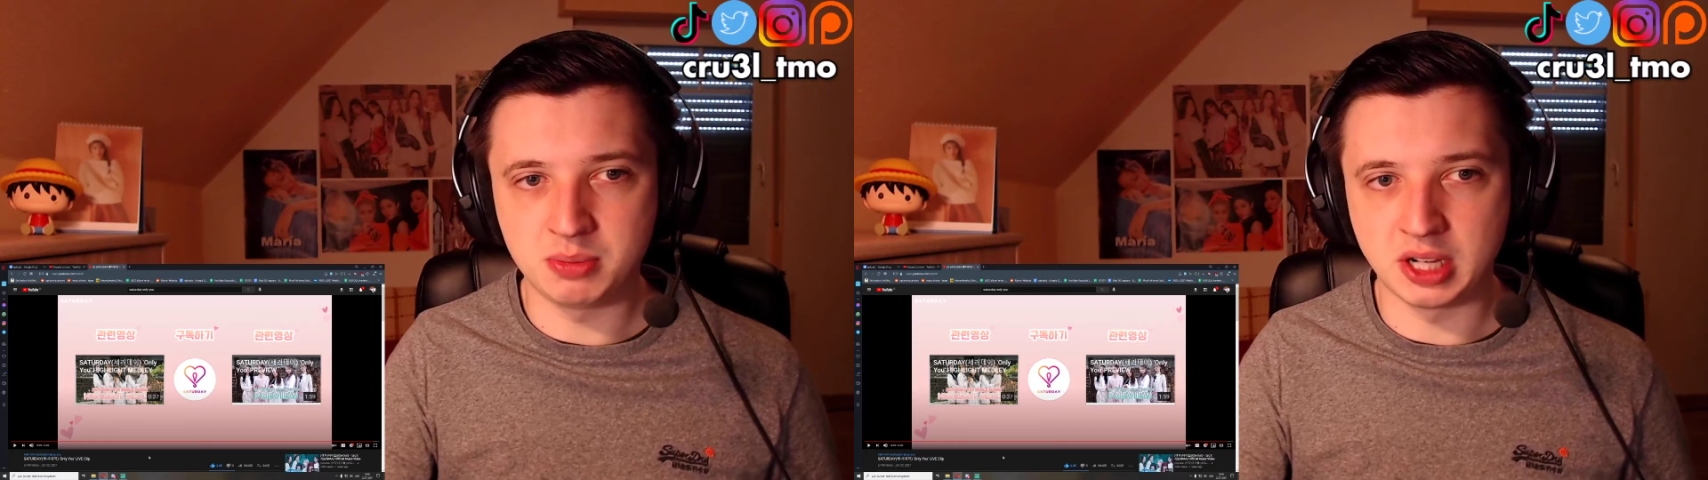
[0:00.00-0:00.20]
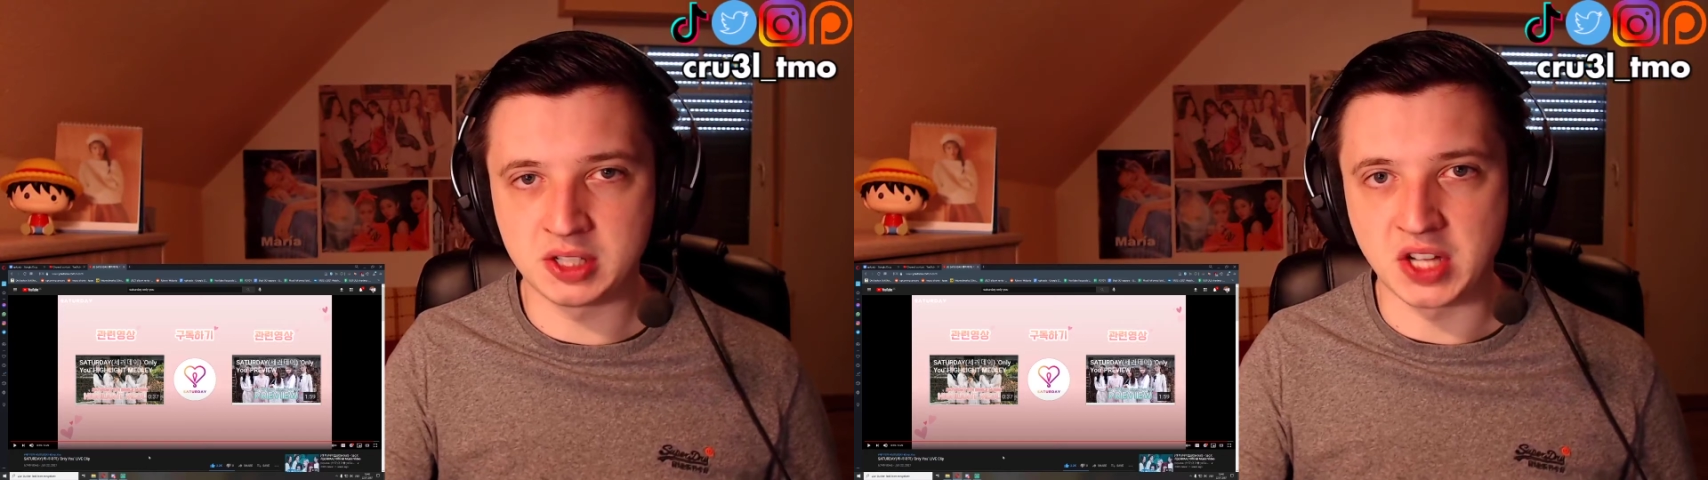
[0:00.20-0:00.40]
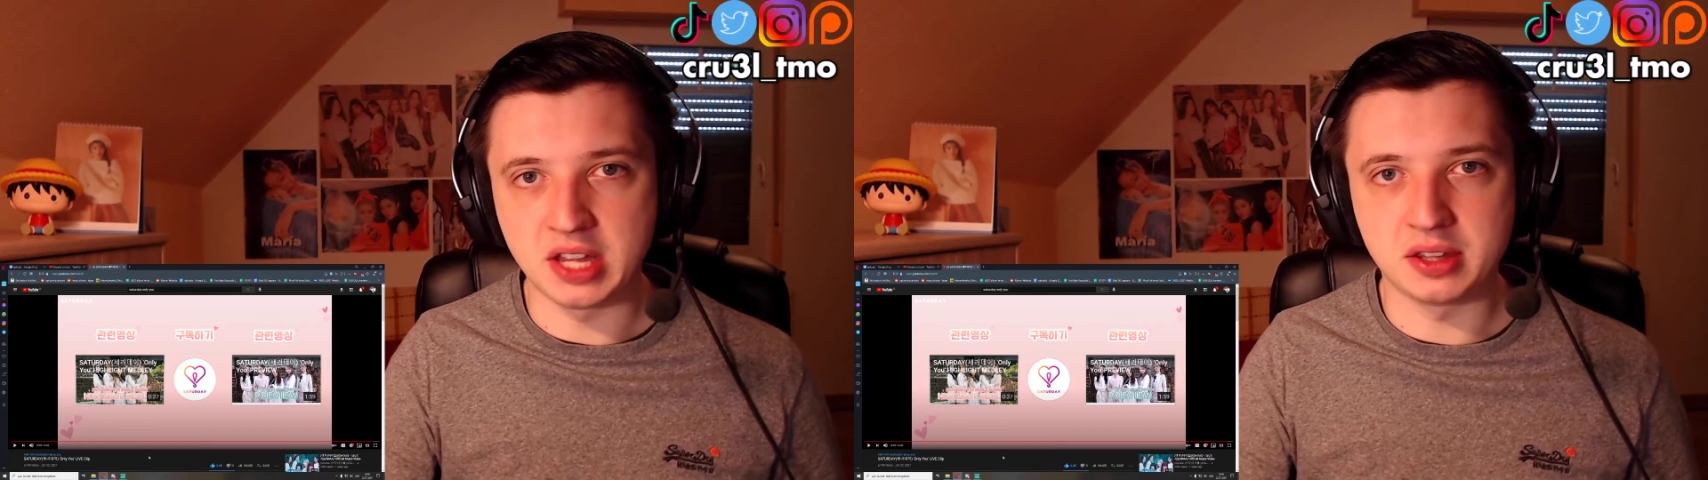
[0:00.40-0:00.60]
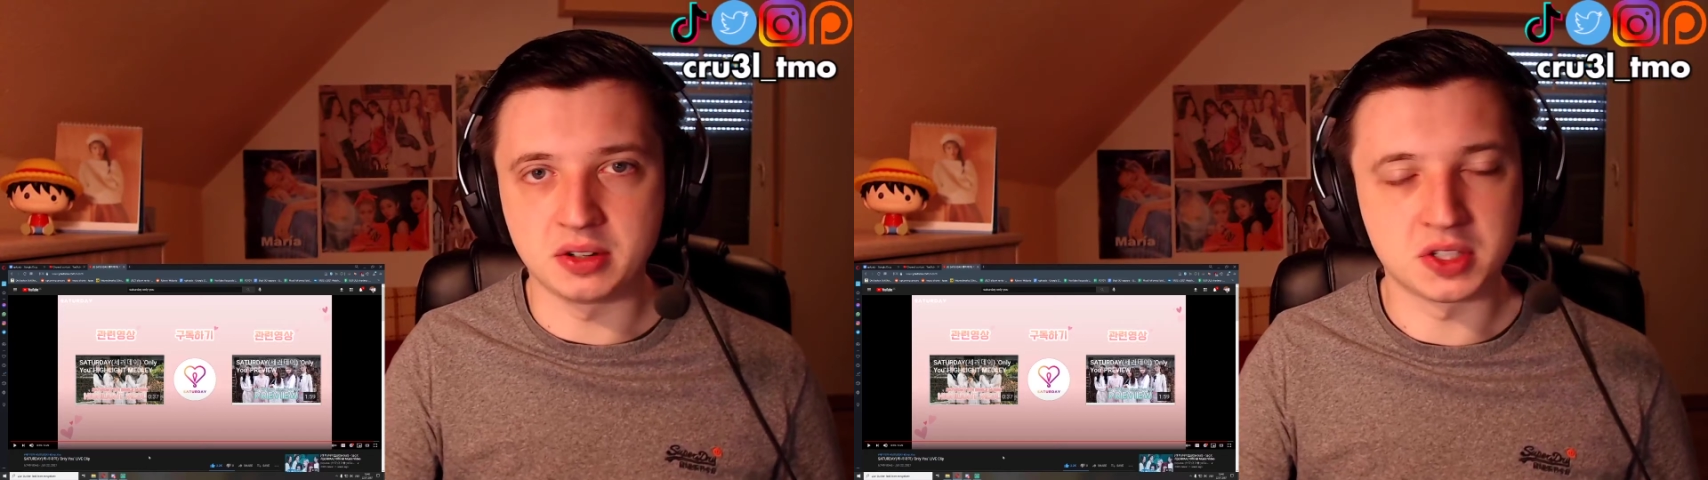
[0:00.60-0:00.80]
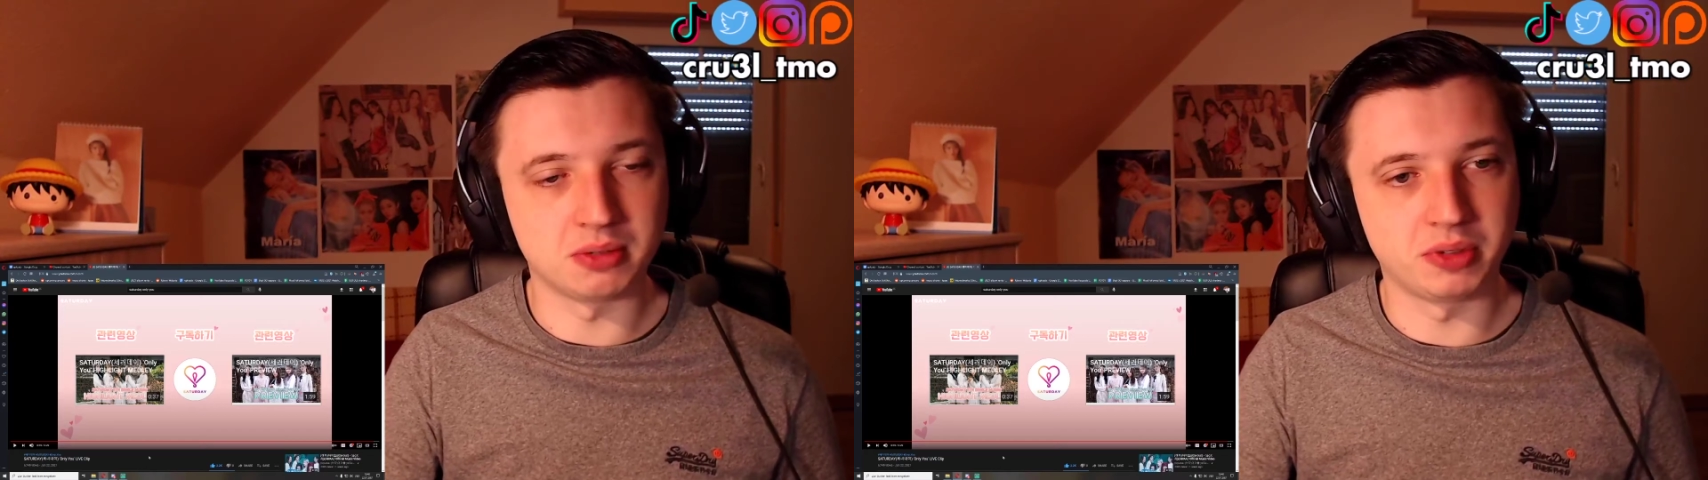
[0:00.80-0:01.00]
me excited
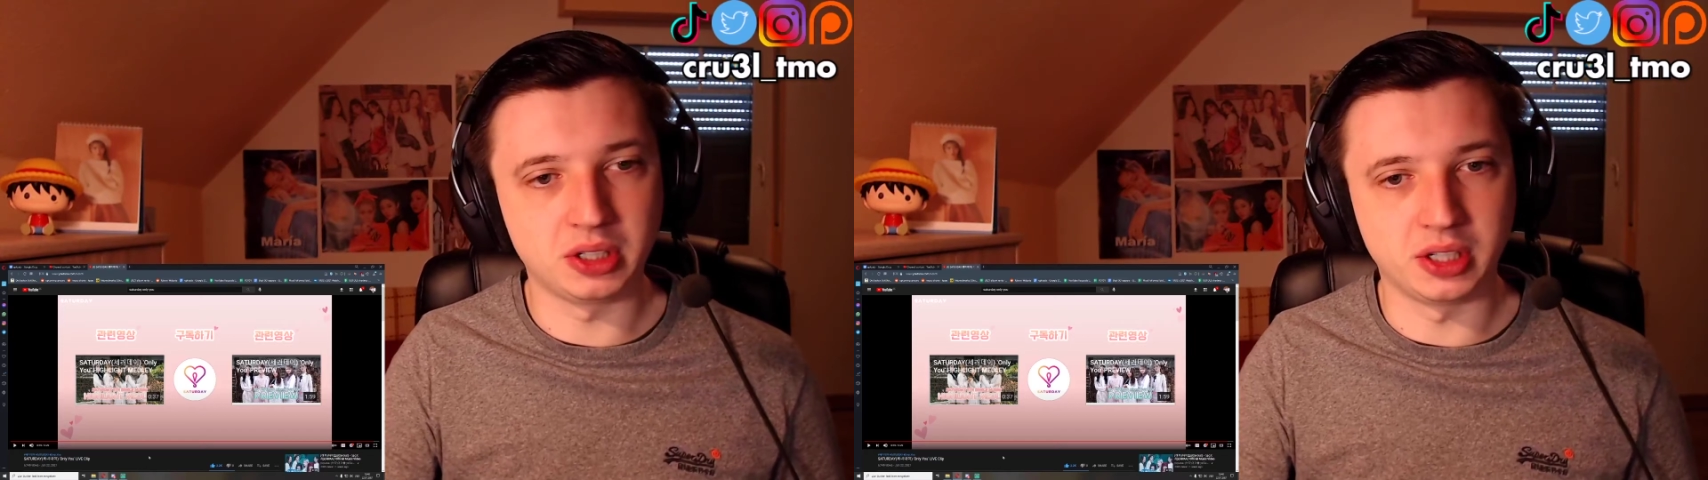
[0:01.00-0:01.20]
or something.